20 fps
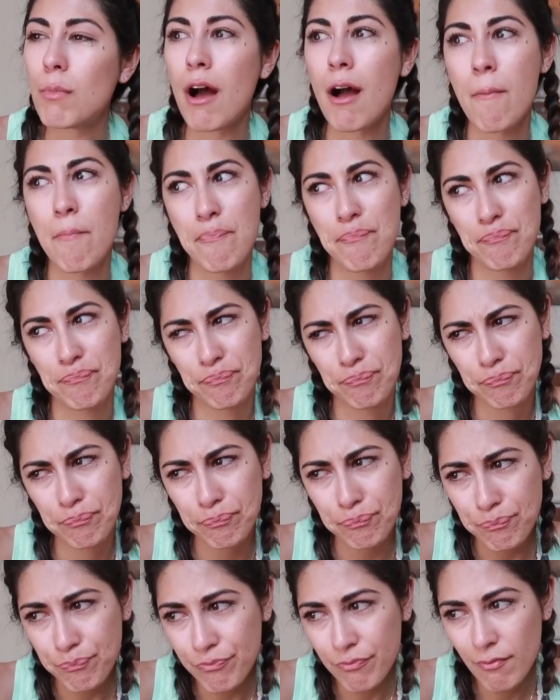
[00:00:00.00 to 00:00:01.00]
but
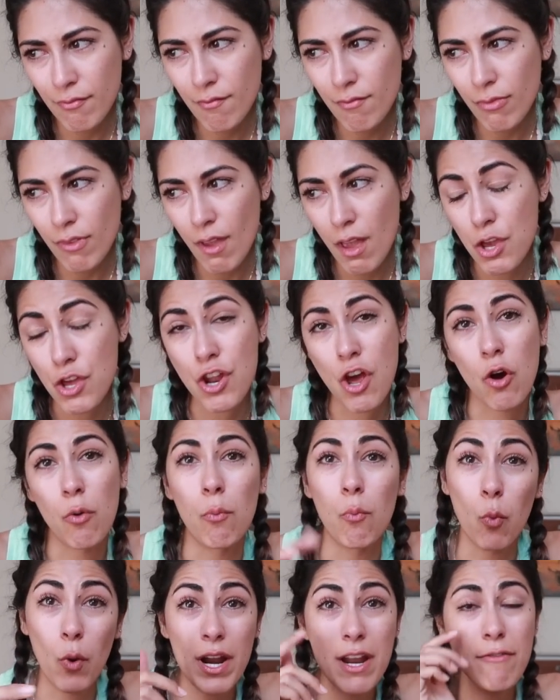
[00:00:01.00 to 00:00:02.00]
you
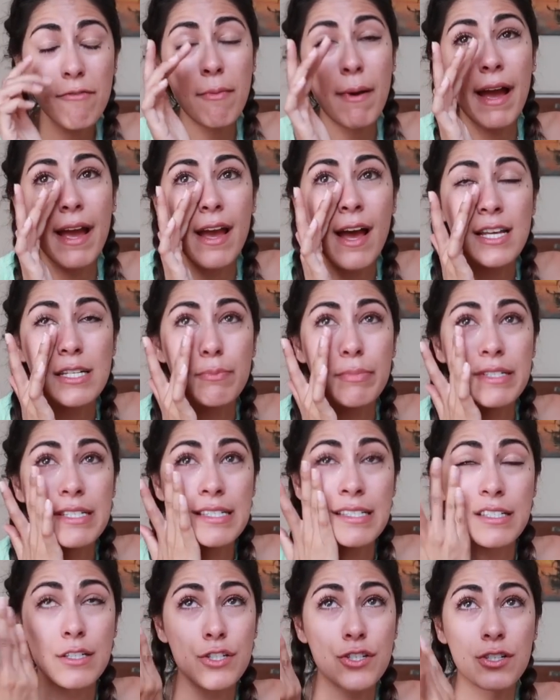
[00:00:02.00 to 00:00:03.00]
know, one of my
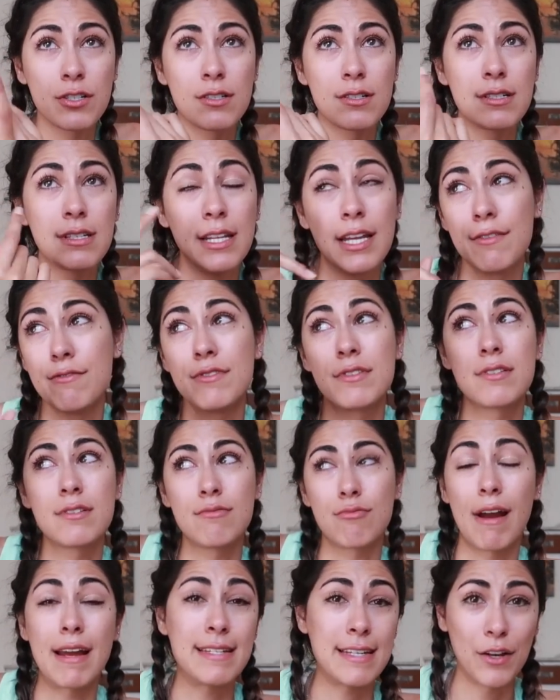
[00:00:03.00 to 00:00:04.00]
husband's sisters
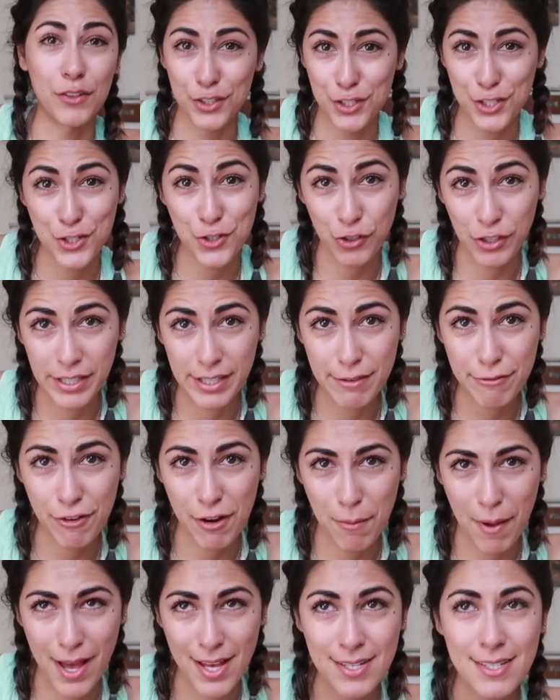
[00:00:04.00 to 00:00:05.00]
lives right down the street
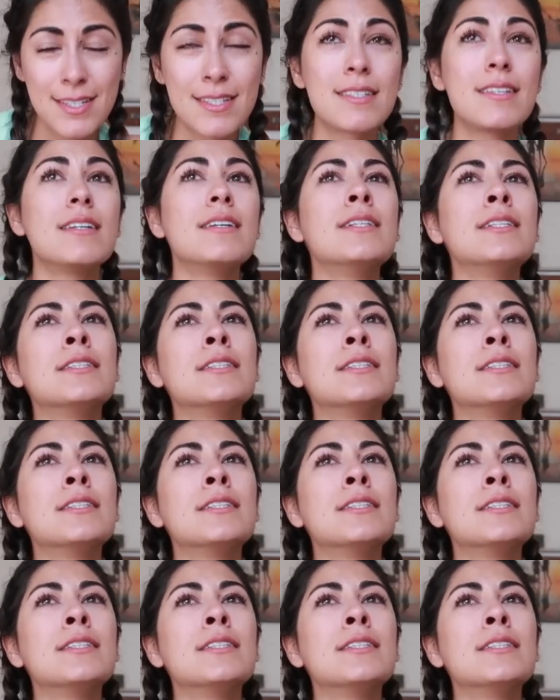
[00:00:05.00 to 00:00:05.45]
from us.